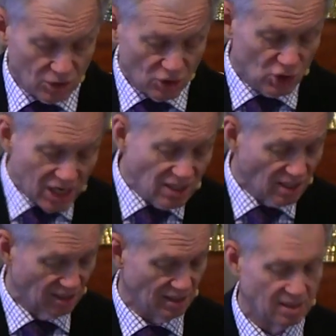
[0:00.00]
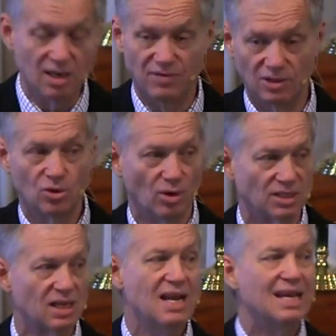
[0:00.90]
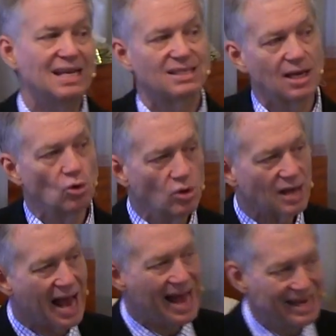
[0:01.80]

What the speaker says: that Jesus is giving to us. He's saying, look, I